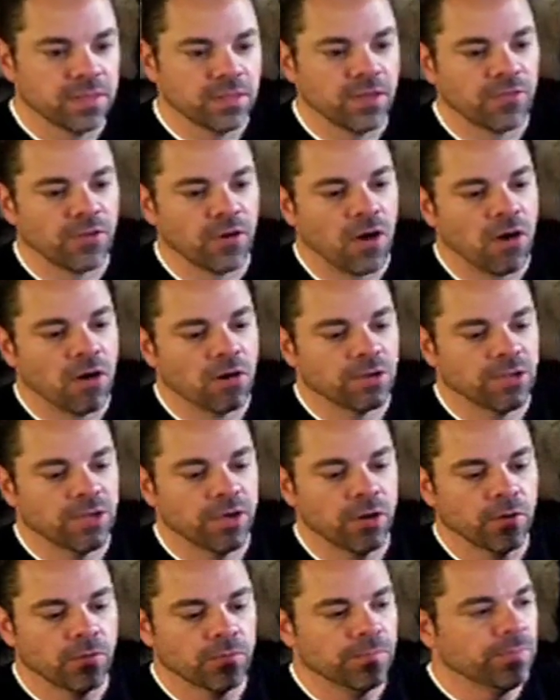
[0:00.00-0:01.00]
another hard
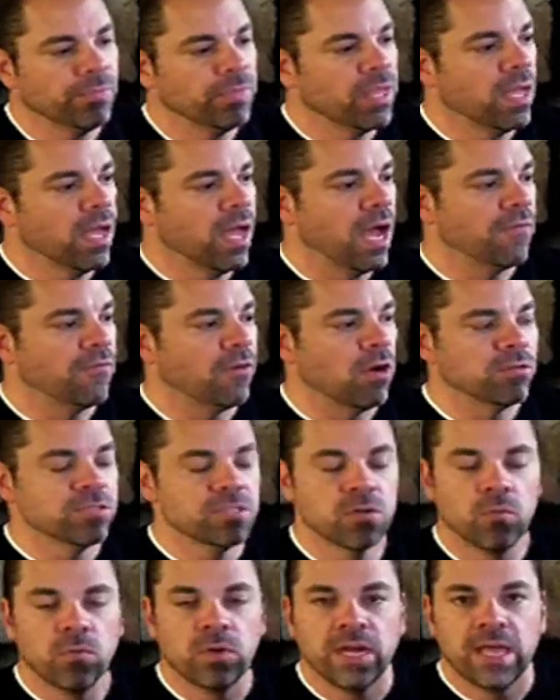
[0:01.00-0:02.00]
coat. I've
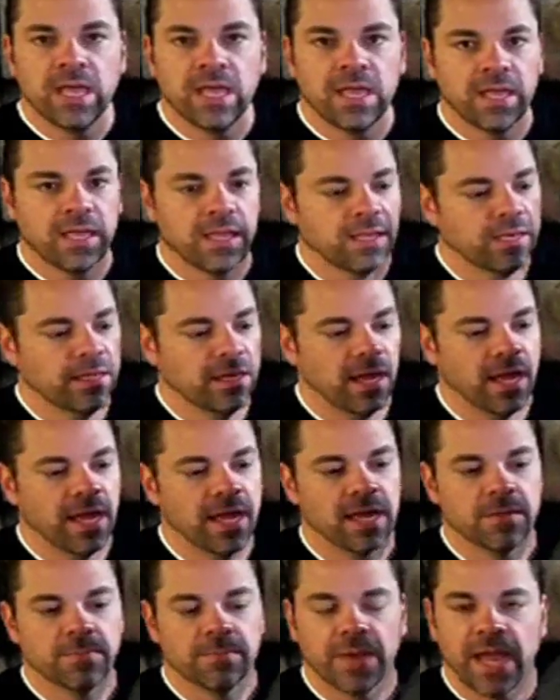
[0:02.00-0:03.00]
also went ahead
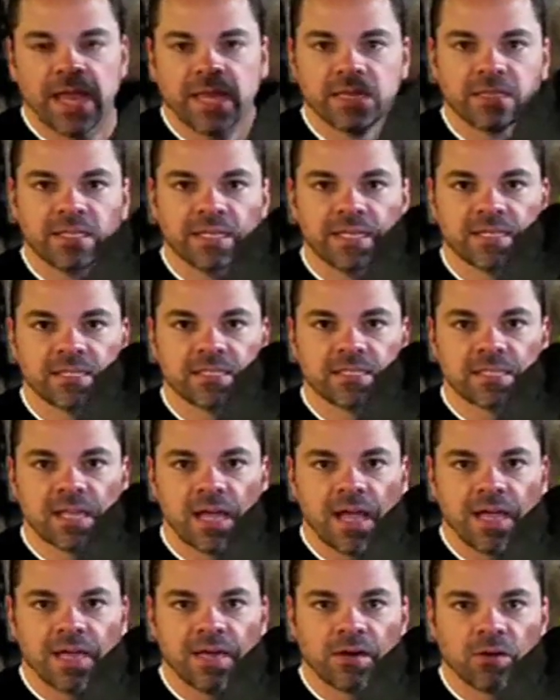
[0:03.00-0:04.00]
and painted the
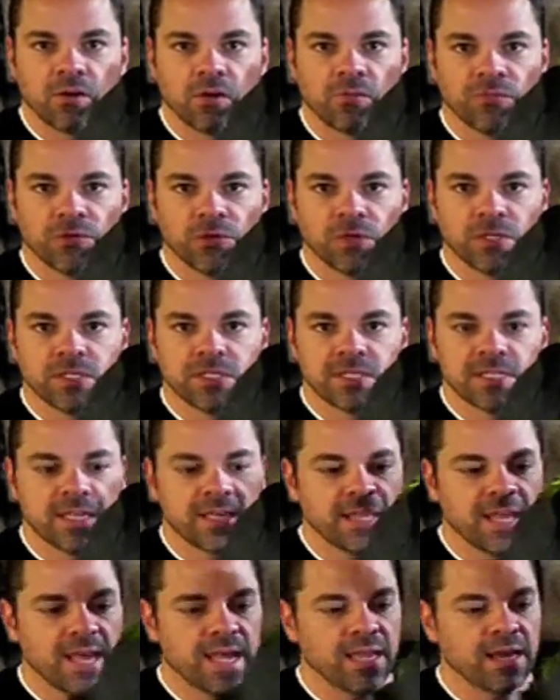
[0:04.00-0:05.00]
inside. I don't know if you can
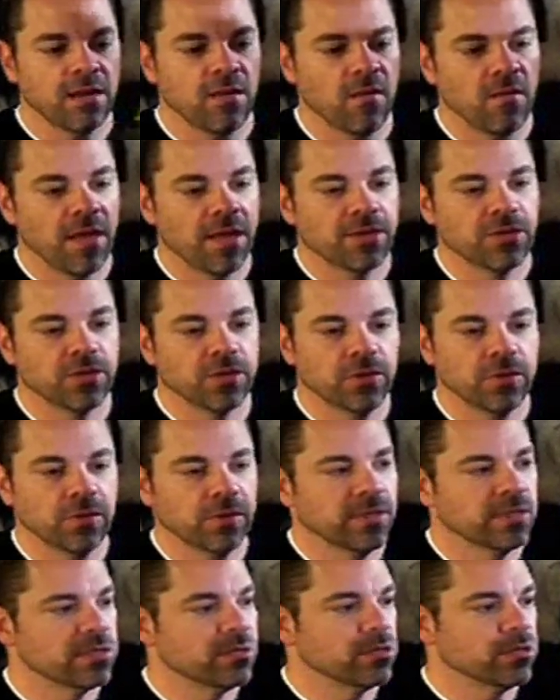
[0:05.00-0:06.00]
see that. All I do
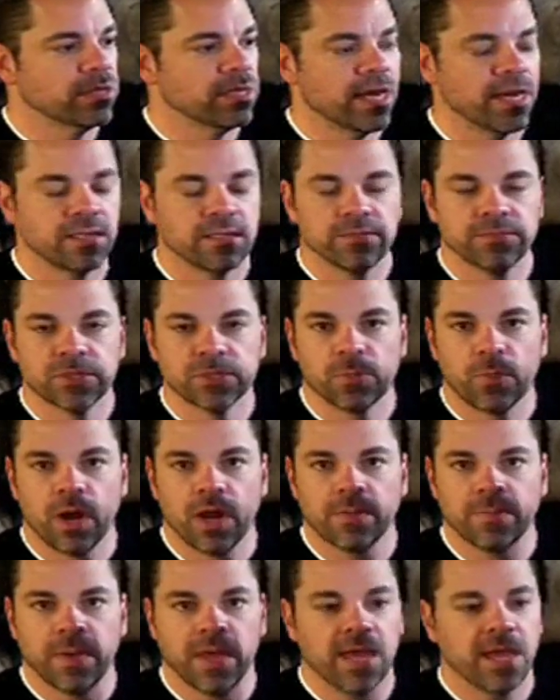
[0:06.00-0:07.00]
is just take some
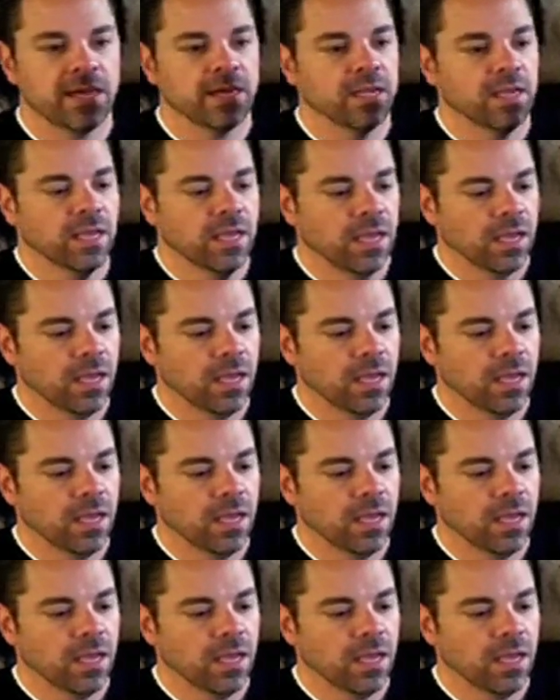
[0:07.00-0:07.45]
spray paint,